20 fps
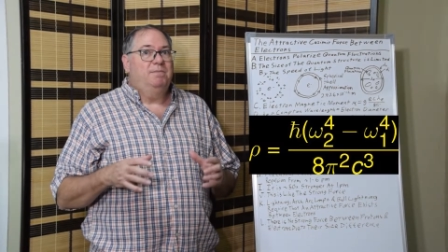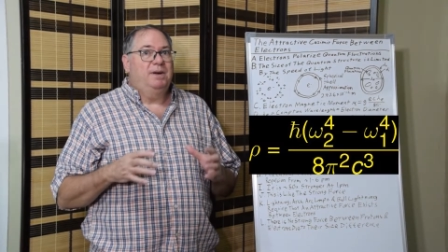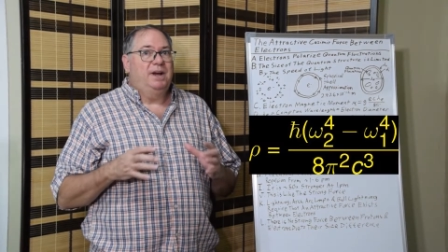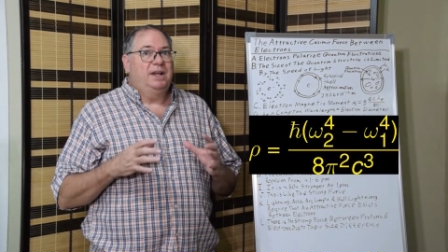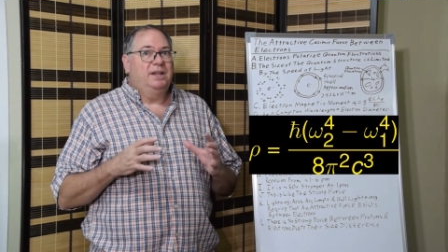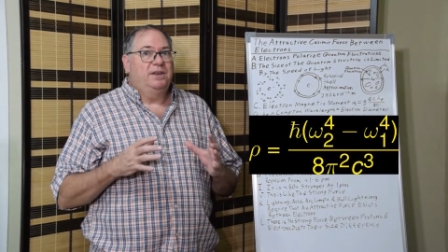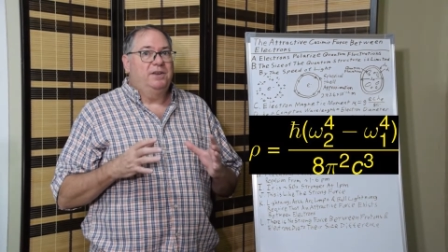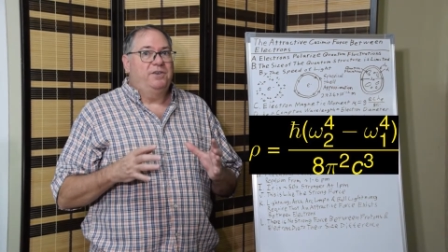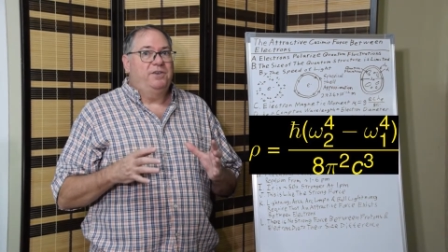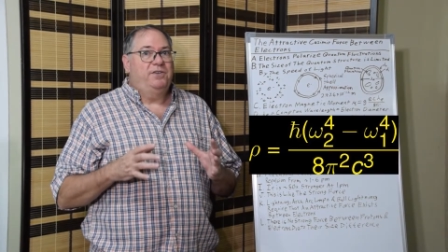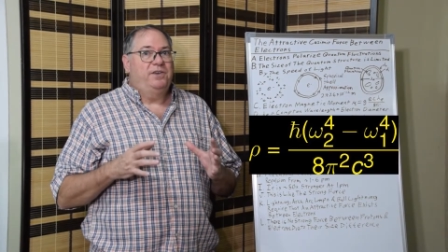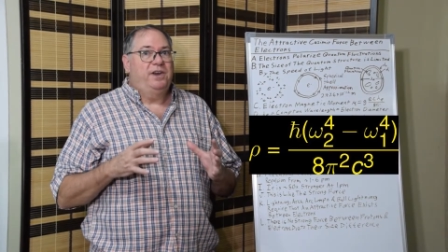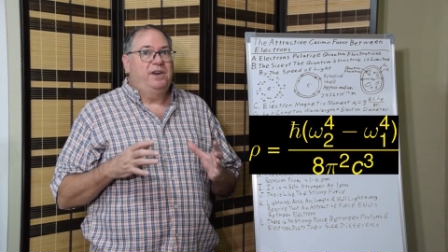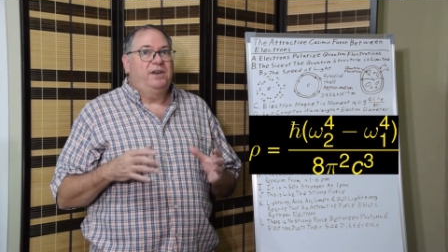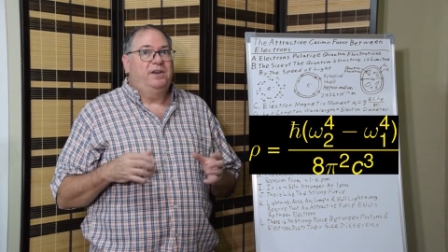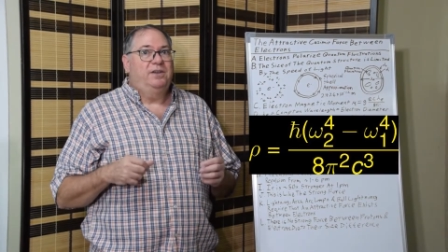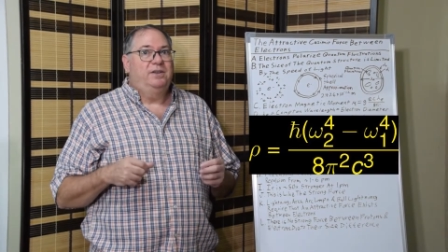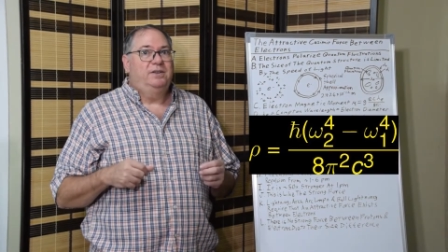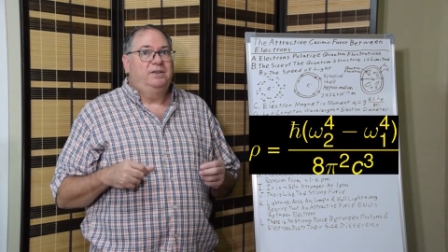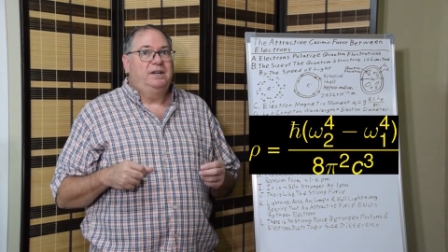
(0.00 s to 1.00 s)
by the
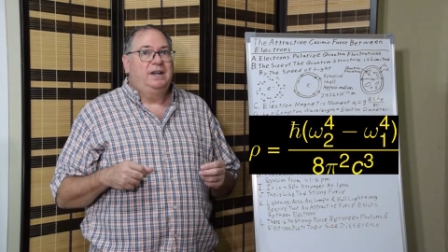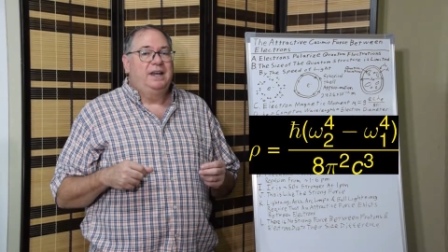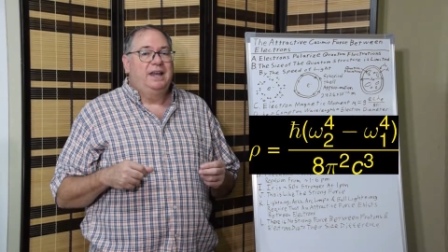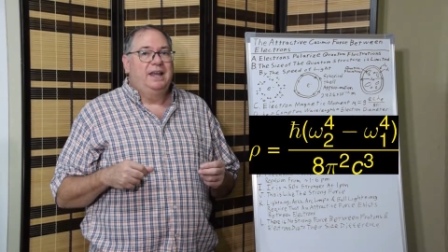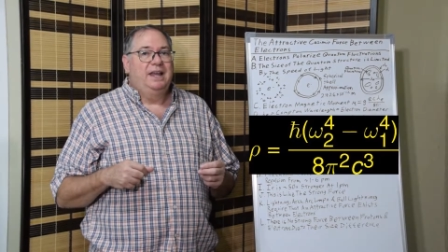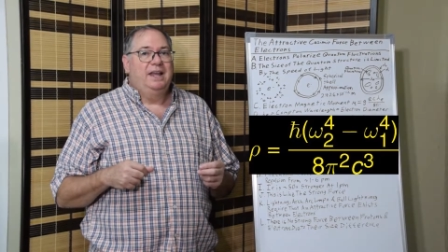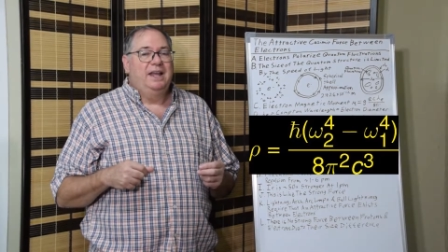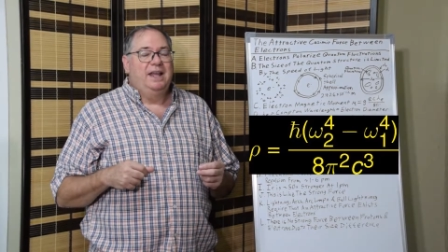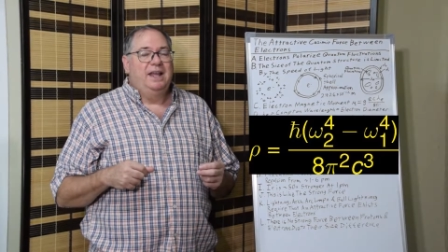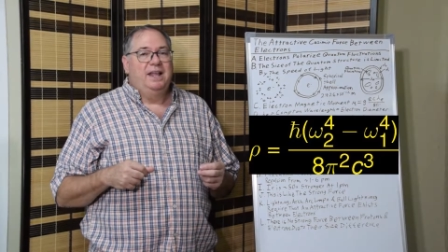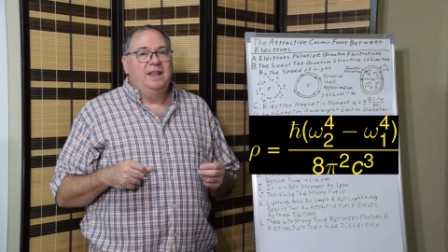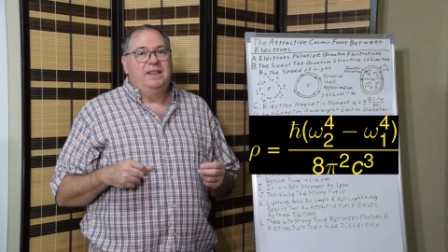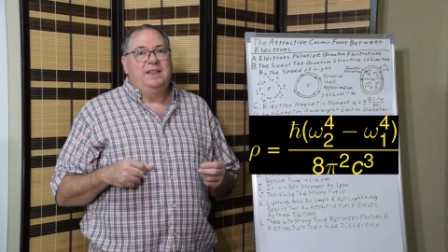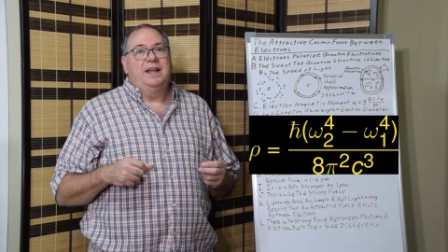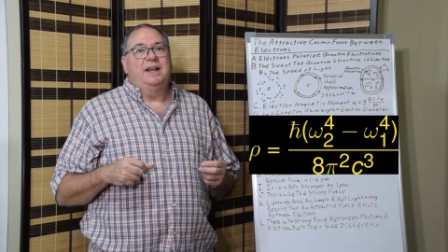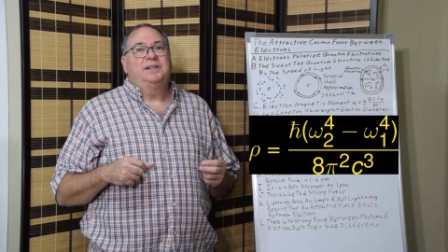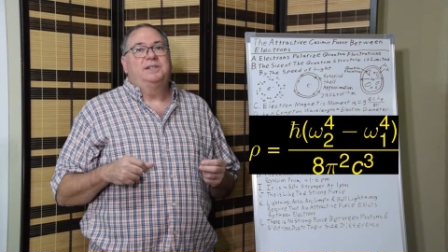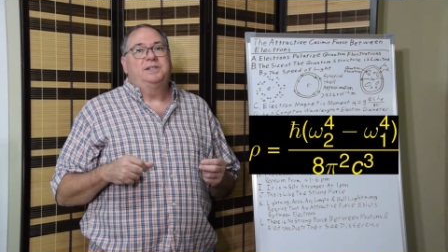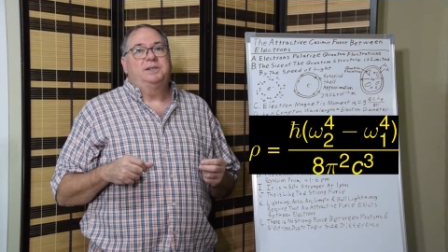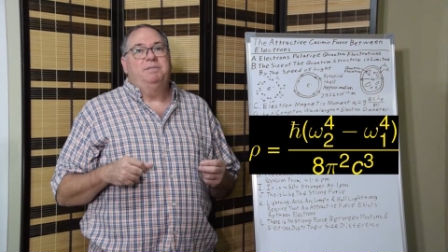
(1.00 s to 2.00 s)
shell,
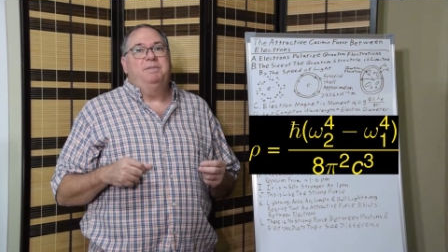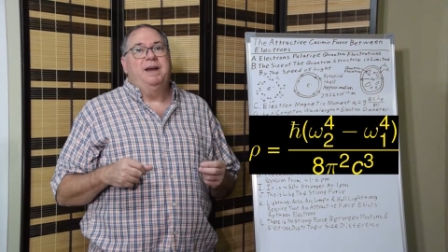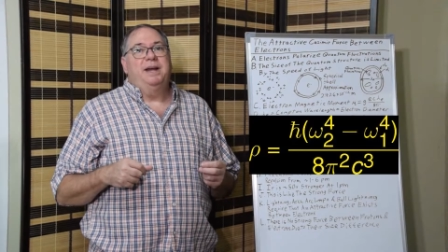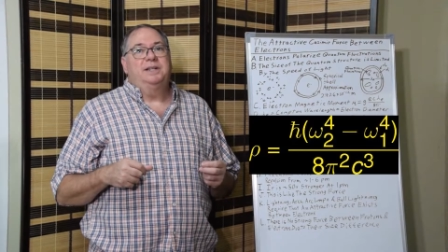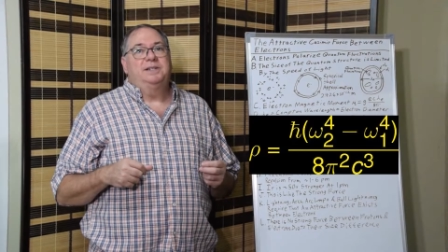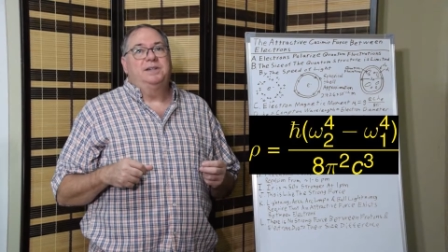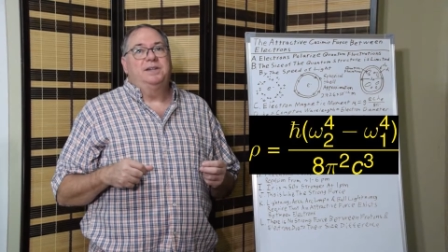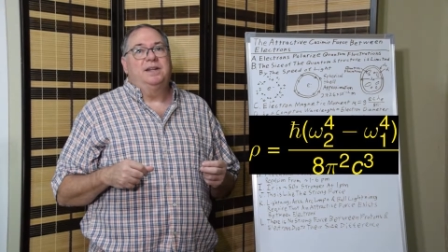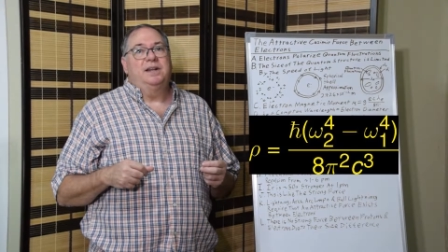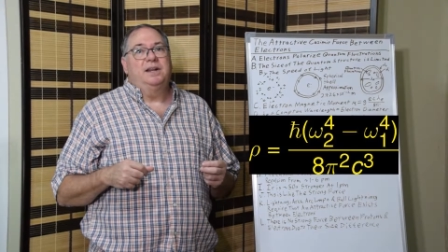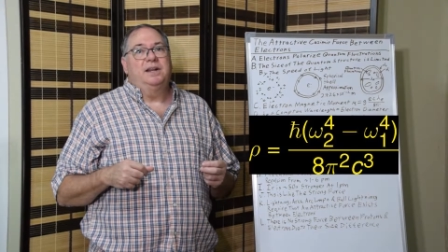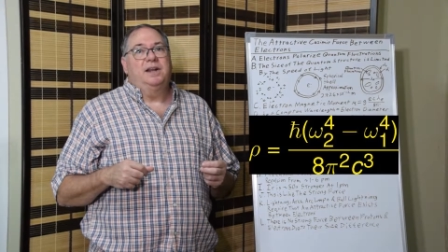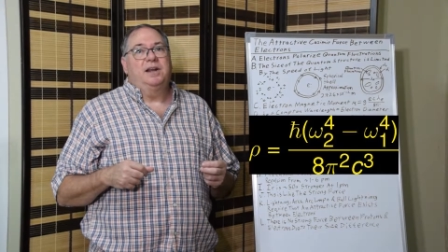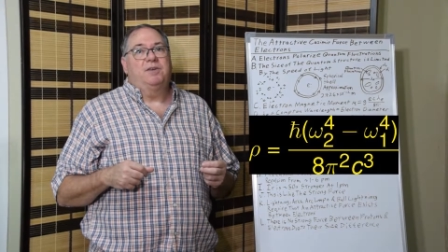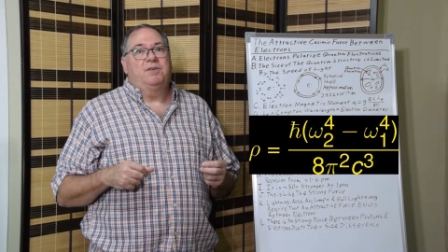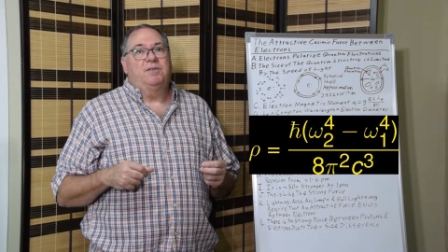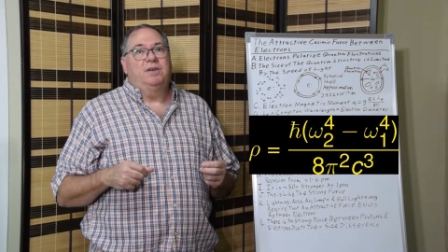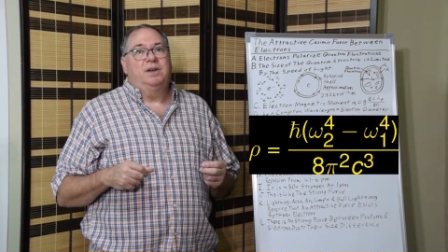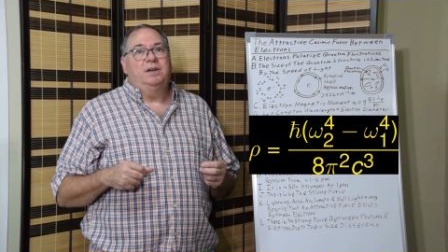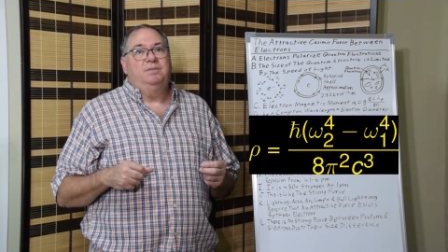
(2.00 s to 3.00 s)
that's the mass of the
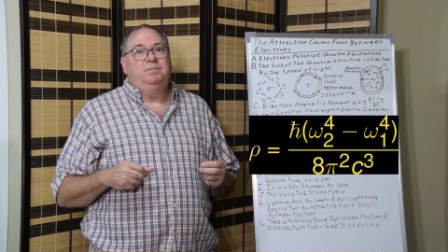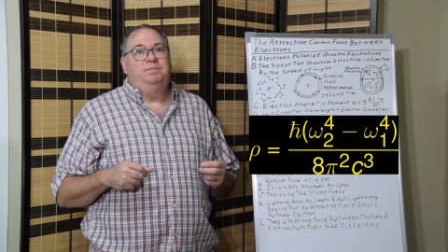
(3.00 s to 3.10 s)
electron.